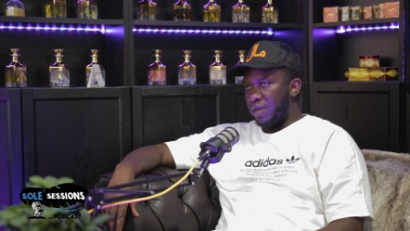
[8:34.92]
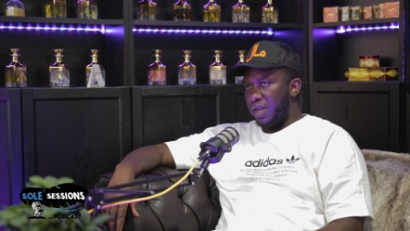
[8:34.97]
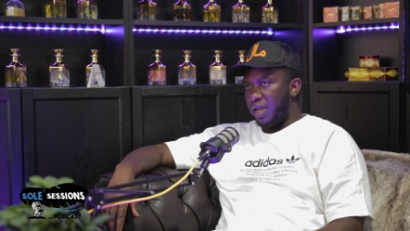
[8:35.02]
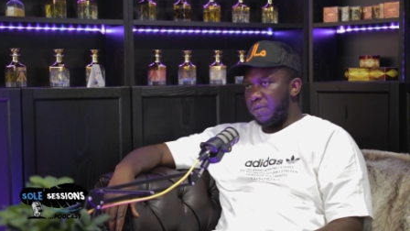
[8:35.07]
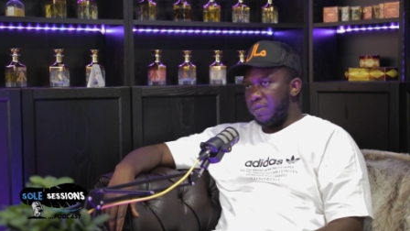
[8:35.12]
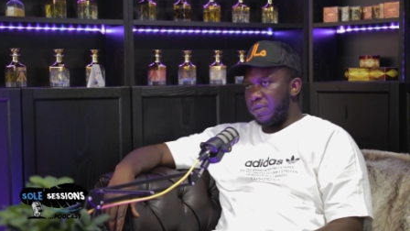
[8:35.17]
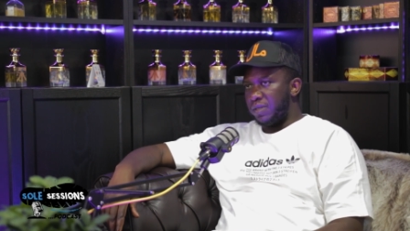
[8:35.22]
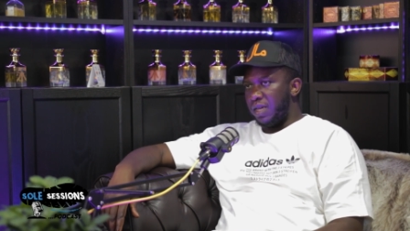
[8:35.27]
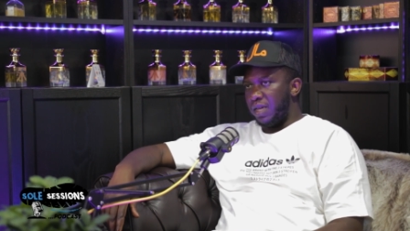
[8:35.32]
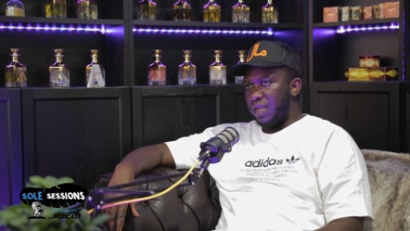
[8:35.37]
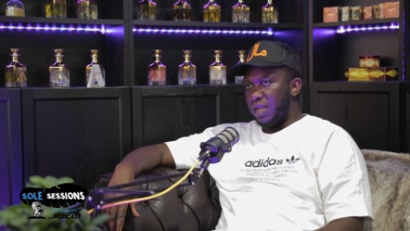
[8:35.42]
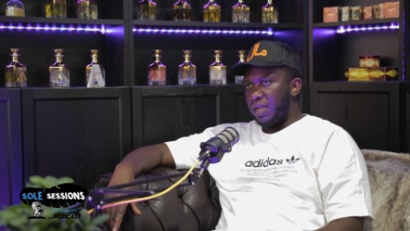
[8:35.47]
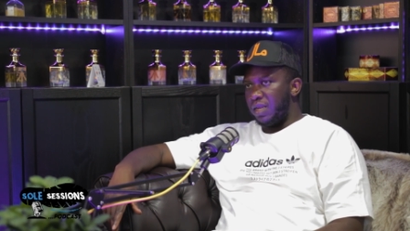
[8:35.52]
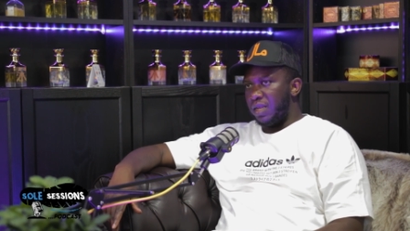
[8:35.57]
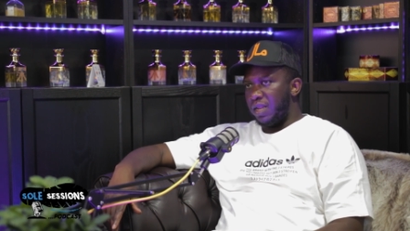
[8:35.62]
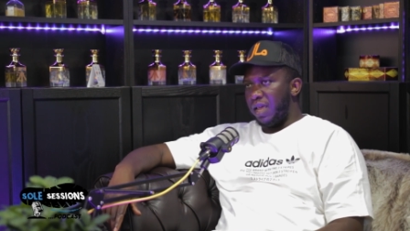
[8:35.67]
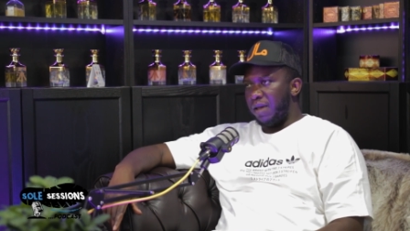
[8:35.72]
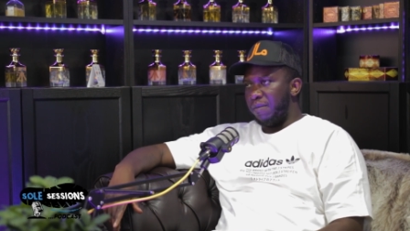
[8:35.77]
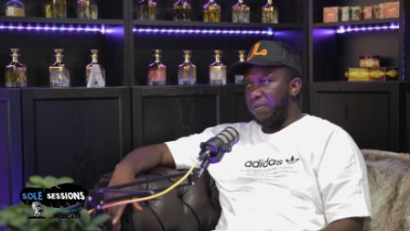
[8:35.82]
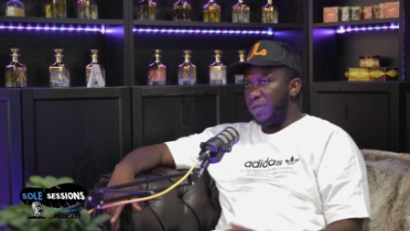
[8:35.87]
you know what I'm saying?
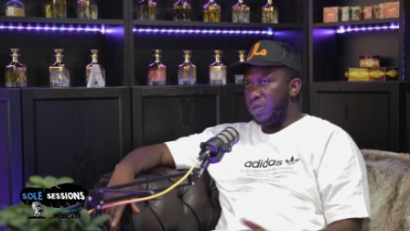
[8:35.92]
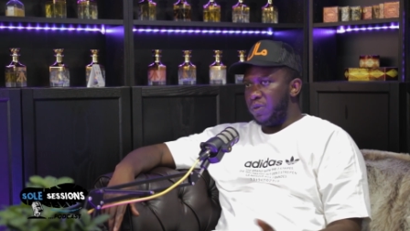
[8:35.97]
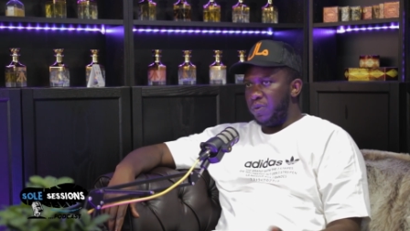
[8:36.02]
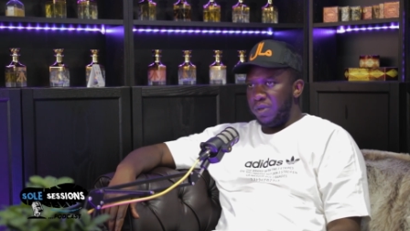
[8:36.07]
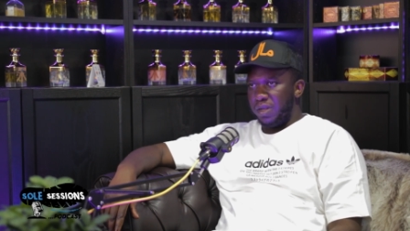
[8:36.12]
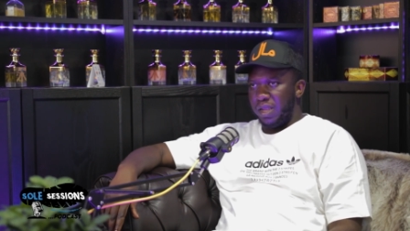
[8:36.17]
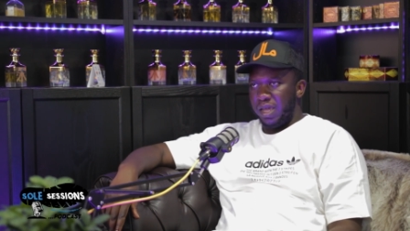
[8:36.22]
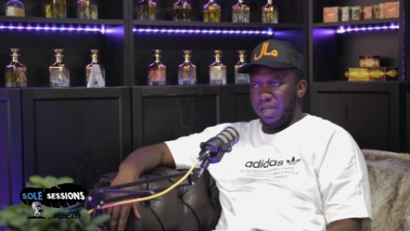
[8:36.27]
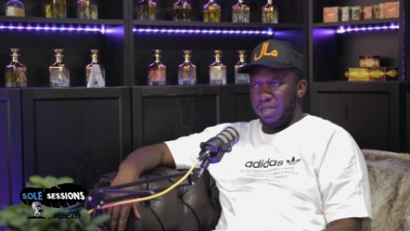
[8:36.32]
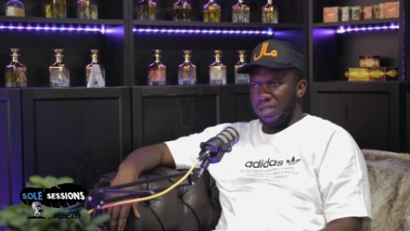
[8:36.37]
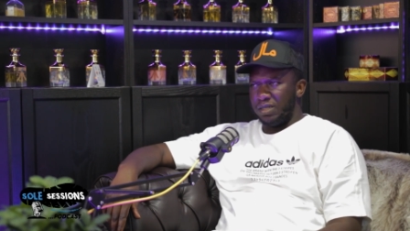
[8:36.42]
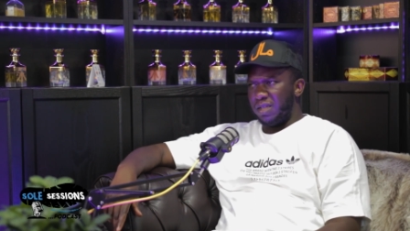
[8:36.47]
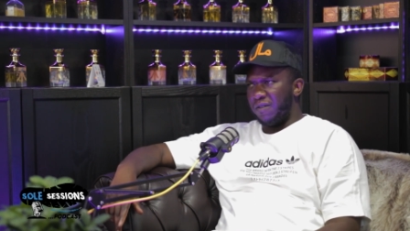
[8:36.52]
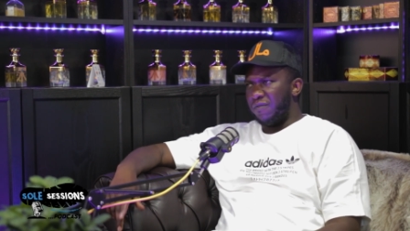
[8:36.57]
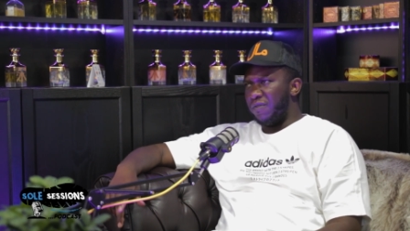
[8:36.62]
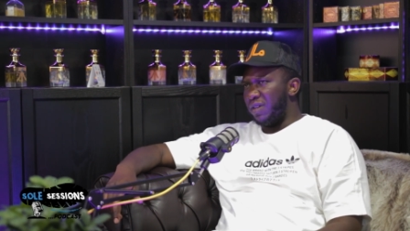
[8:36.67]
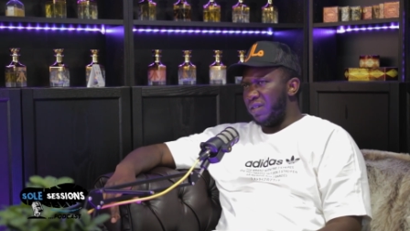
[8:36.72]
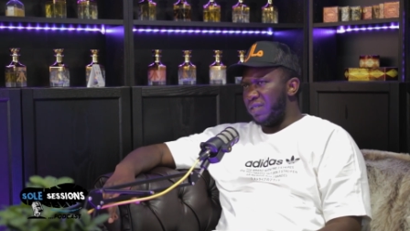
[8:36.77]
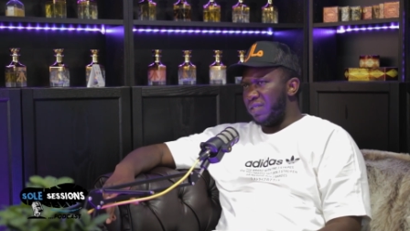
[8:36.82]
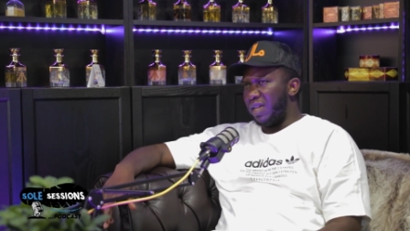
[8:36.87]
Under like between the ages, I
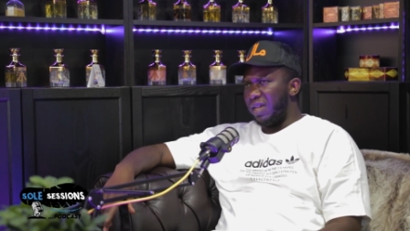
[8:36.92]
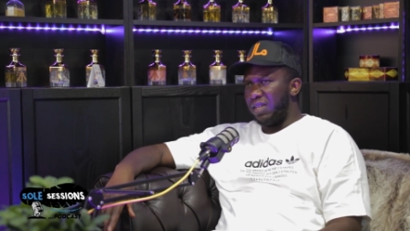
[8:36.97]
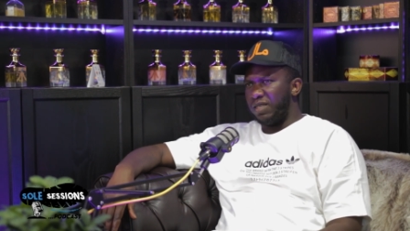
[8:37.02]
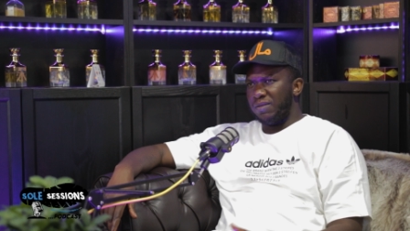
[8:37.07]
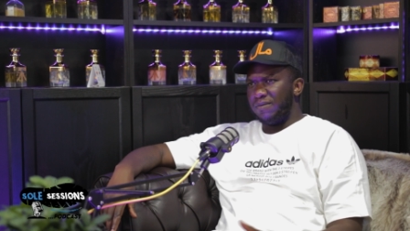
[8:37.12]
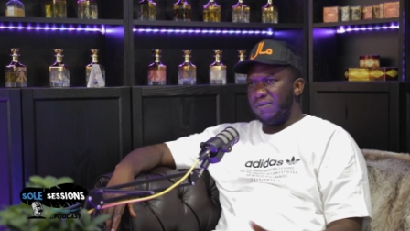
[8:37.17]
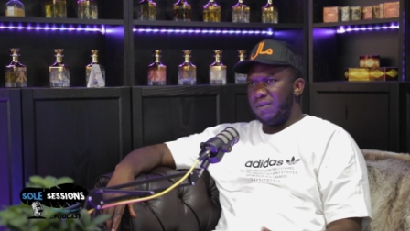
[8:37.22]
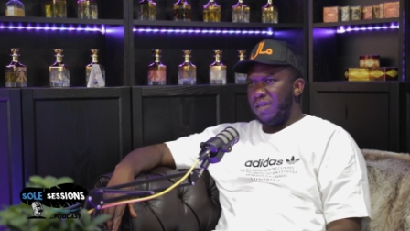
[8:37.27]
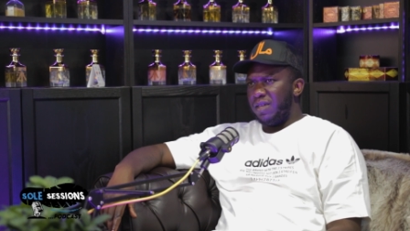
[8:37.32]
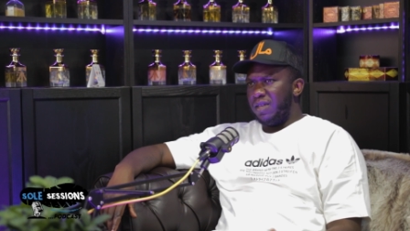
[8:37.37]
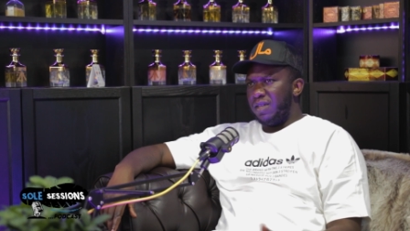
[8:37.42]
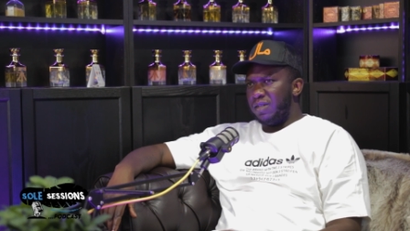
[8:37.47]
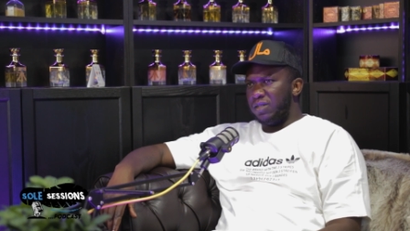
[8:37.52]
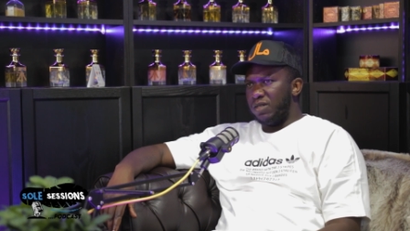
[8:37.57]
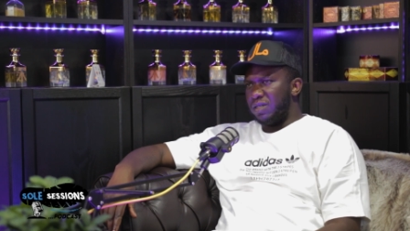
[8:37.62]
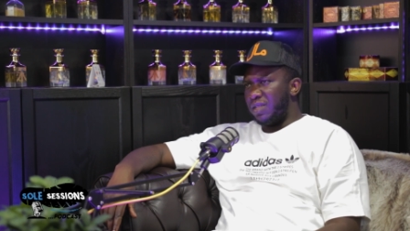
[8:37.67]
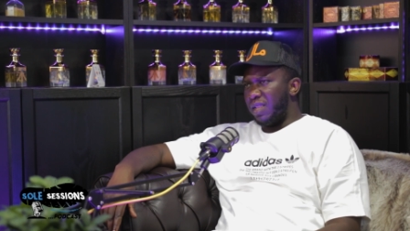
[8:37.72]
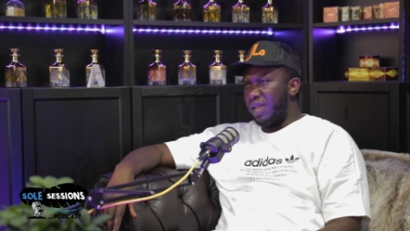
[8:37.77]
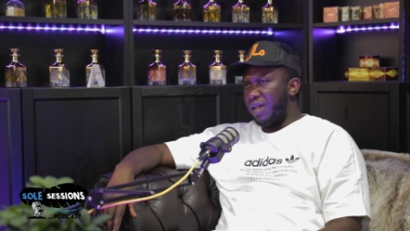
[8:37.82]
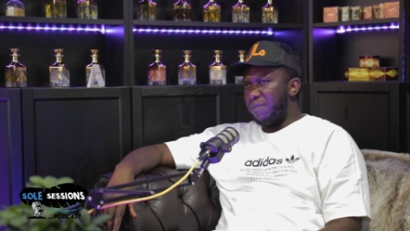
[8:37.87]
think it's like
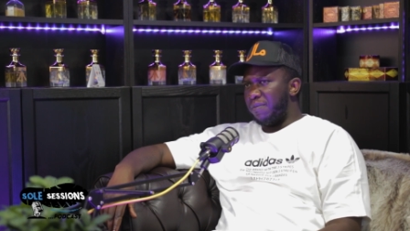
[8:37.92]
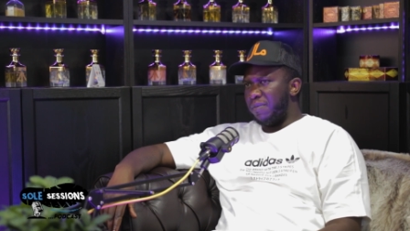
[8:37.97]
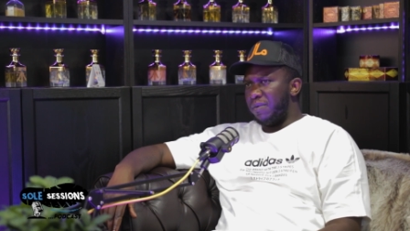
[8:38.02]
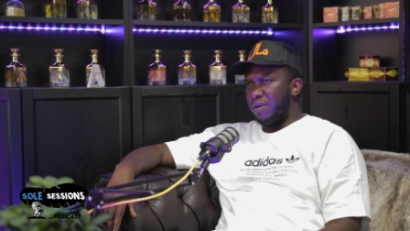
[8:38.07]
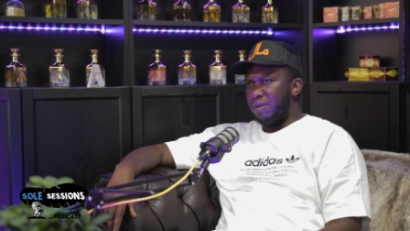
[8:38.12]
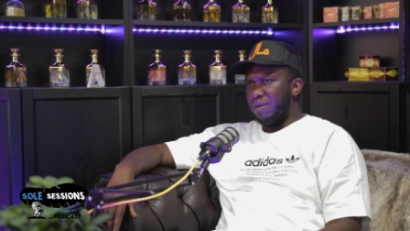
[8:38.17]
just like